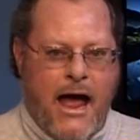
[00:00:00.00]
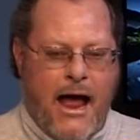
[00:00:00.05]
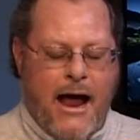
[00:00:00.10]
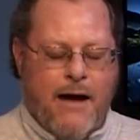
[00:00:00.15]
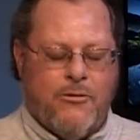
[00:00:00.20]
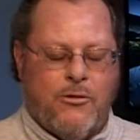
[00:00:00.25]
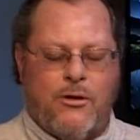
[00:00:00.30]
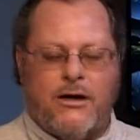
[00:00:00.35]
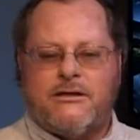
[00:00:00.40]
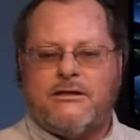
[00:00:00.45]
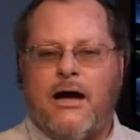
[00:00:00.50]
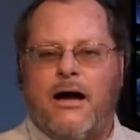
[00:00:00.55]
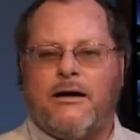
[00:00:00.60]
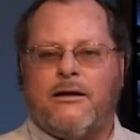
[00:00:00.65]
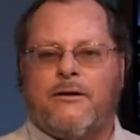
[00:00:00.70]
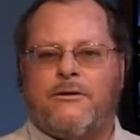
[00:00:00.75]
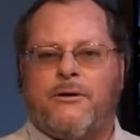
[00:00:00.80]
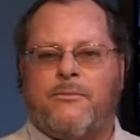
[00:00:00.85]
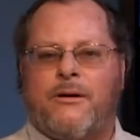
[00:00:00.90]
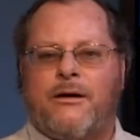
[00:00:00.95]
And we want to talk
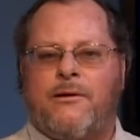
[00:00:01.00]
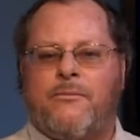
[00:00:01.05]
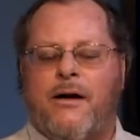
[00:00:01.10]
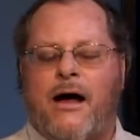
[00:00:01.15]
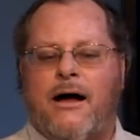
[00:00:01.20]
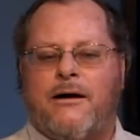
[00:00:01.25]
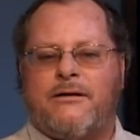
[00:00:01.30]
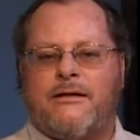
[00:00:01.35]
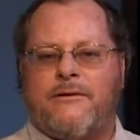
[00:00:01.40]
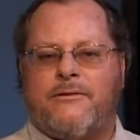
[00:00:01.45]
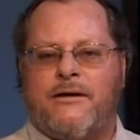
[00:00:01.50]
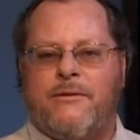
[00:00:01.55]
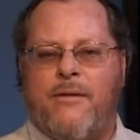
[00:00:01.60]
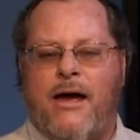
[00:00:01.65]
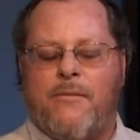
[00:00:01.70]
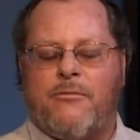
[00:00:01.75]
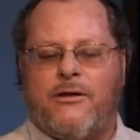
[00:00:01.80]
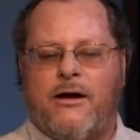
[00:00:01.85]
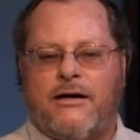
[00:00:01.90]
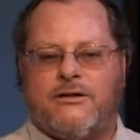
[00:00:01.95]
a little bit about the
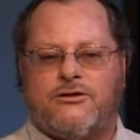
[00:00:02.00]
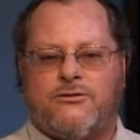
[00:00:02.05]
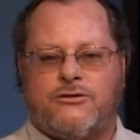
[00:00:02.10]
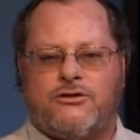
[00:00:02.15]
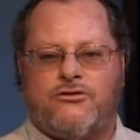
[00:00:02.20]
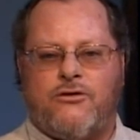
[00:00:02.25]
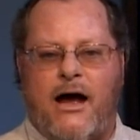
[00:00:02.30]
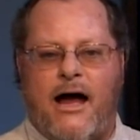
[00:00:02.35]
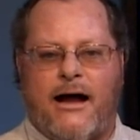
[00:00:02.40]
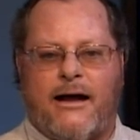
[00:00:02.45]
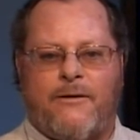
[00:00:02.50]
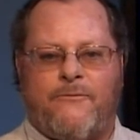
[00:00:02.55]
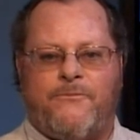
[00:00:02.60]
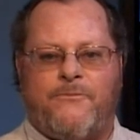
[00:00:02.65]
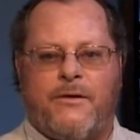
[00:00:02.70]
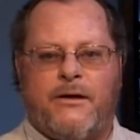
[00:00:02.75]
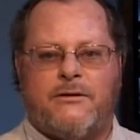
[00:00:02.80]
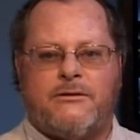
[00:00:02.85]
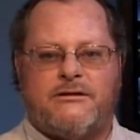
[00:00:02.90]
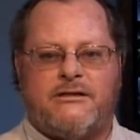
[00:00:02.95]
Mammoth High School track and
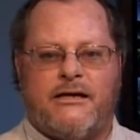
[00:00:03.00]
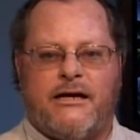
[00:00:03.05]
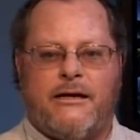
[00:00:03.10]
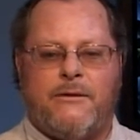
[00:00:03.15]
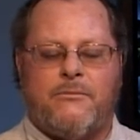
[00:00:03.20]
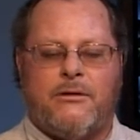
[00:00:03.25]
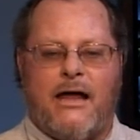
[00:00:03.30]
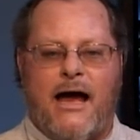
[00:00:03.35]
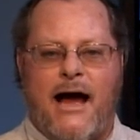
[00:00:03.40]
field team.